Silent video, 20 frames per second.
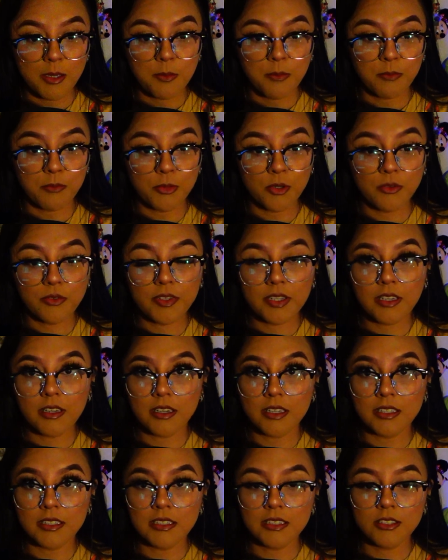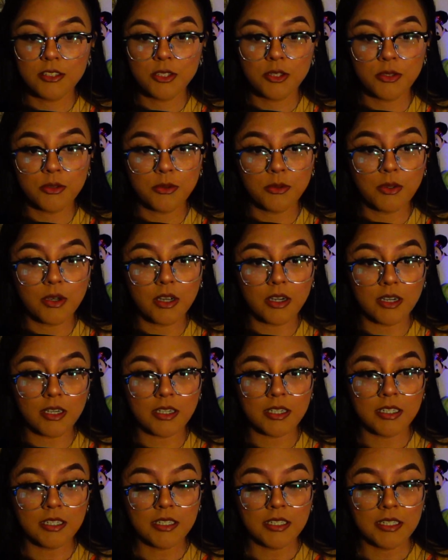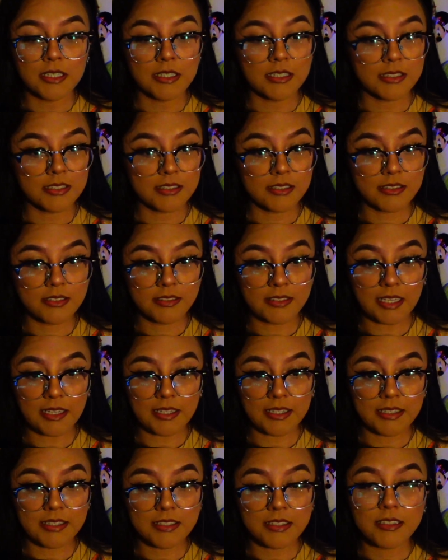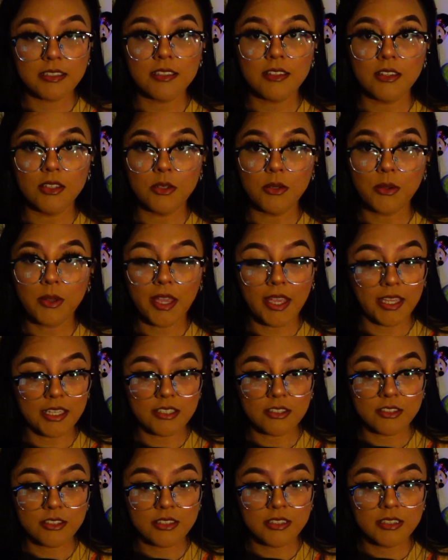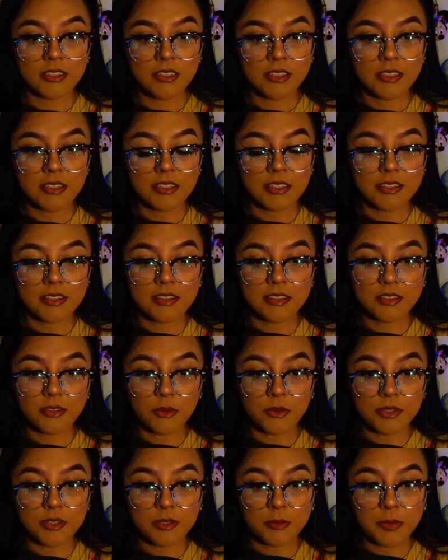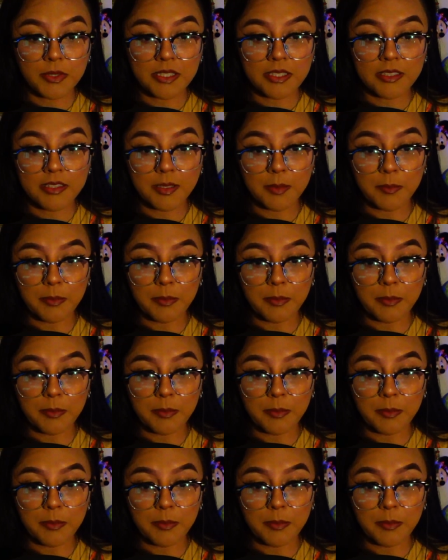moving on to our second location. This is going to be the